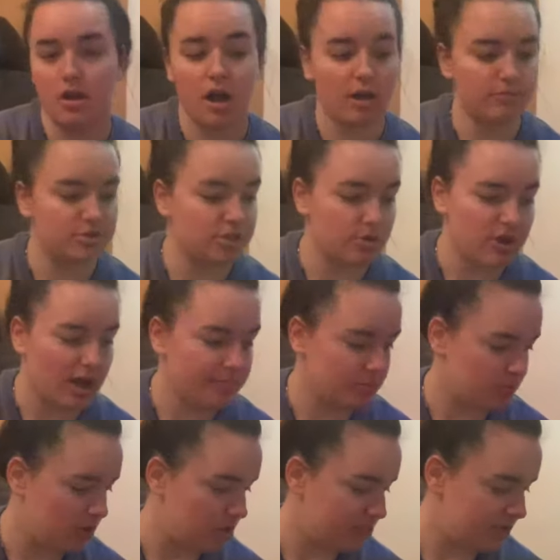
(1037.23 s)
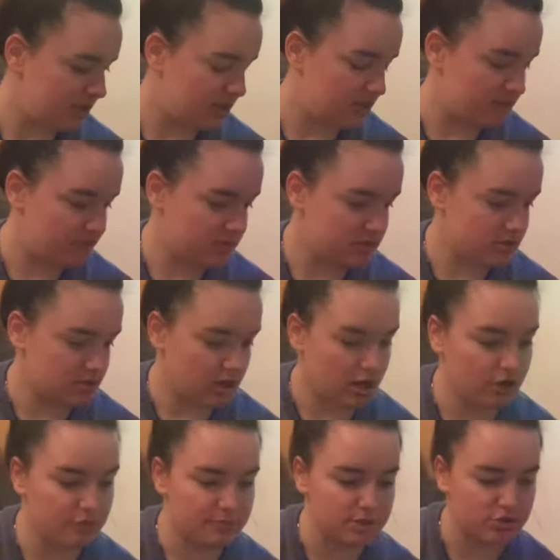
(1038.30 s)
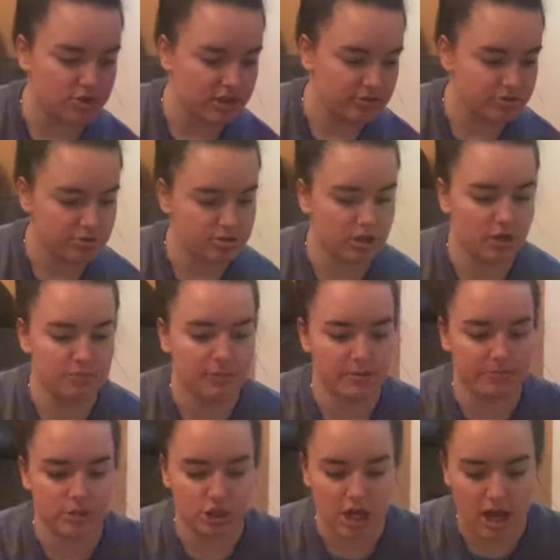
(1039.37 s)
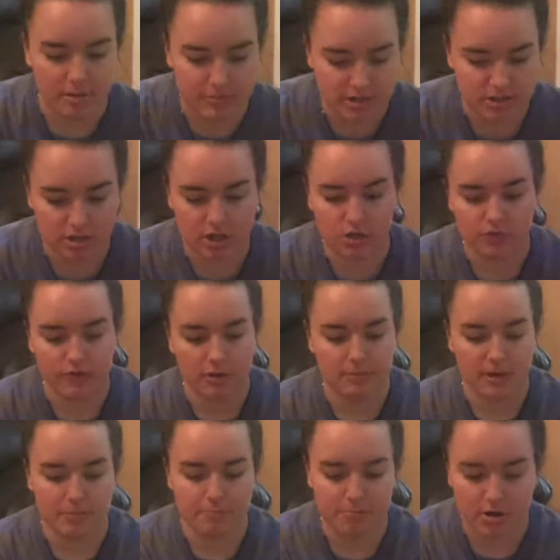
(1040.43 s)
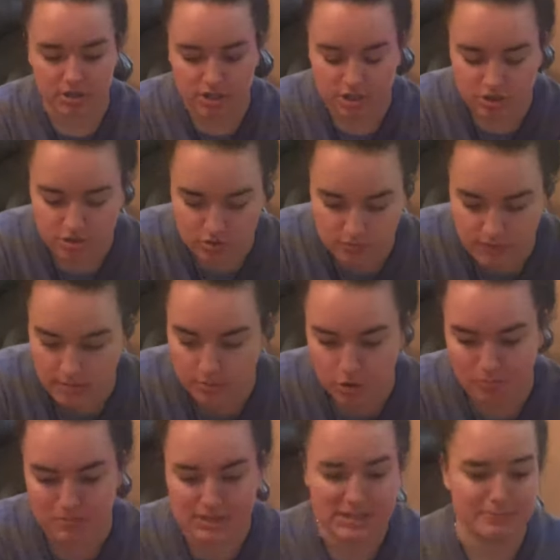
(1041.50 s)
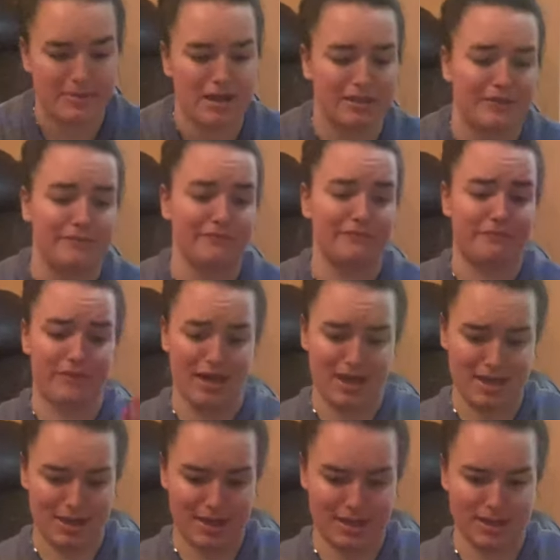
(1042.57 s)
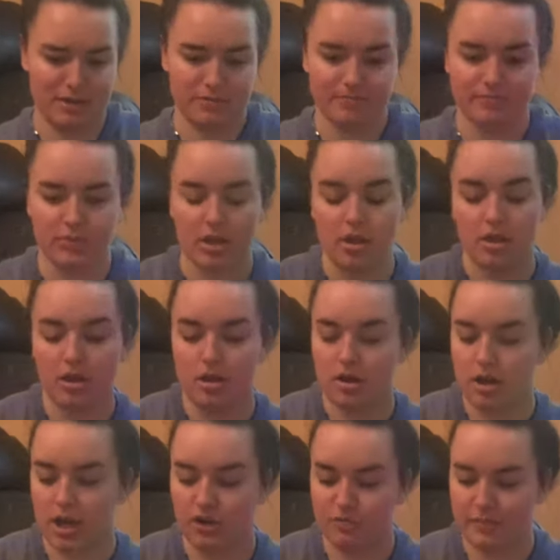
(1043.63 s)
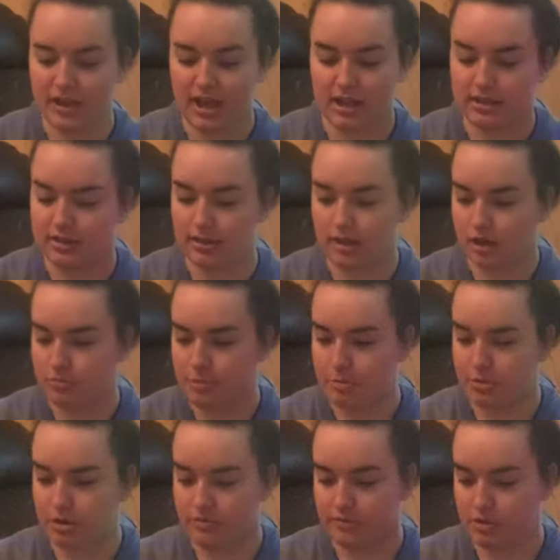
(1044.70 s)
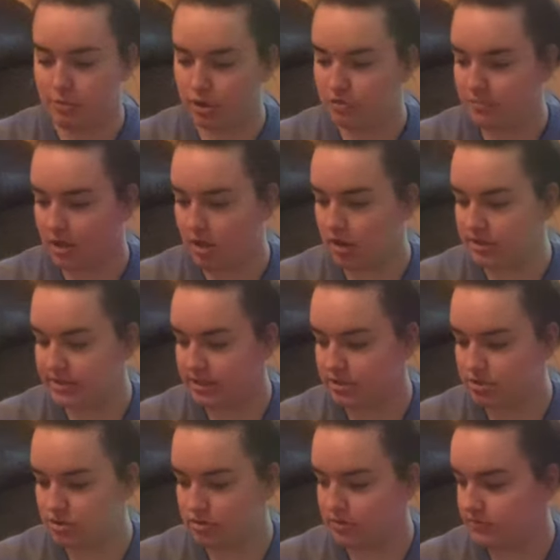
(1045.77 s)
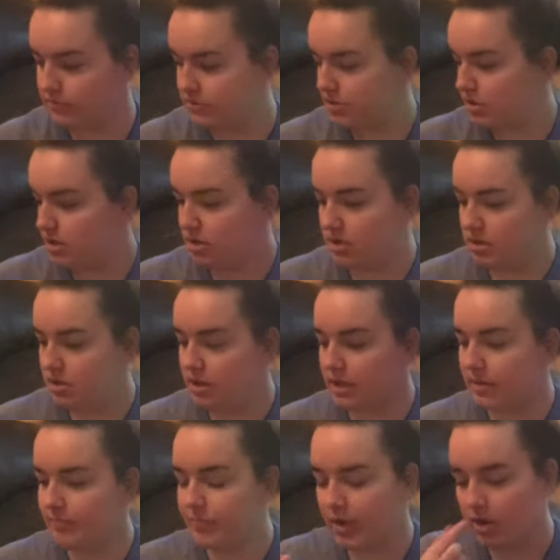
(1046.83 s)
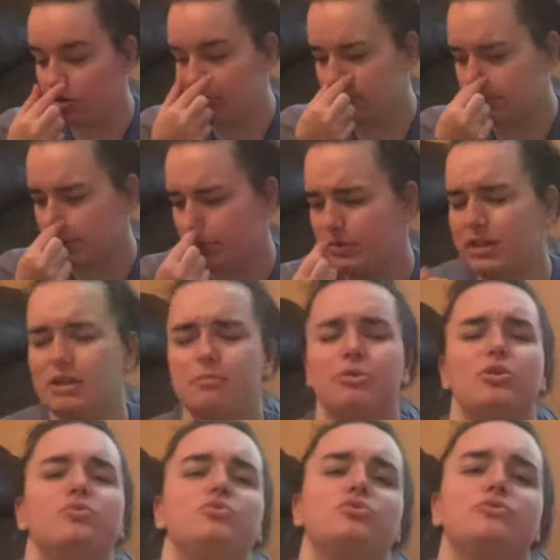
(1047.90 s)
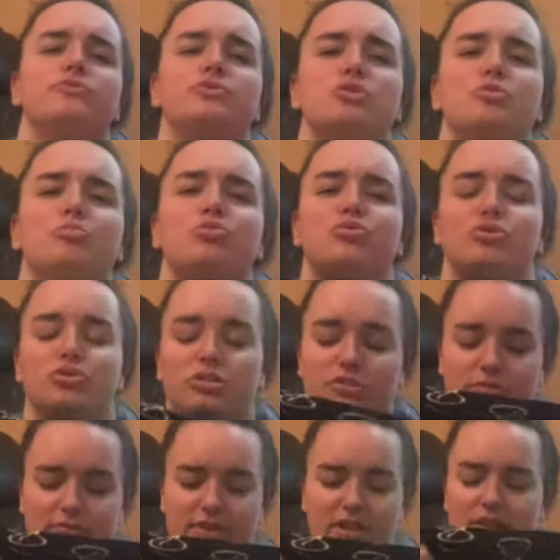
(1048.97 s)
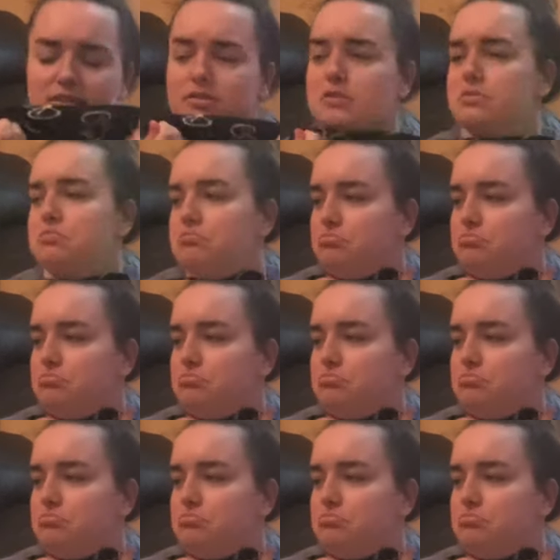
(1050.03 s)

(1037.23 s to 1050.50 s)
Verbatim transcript: I'm so happy with all my gifts. I love my trousers, I love my pajamas, I love all my body stuff. I'm going to be smelling fine. I love my candle, I love my perfume, I love my cocktail stuff. Like, I love all my Winnie the Pooh stuff so much. I love this.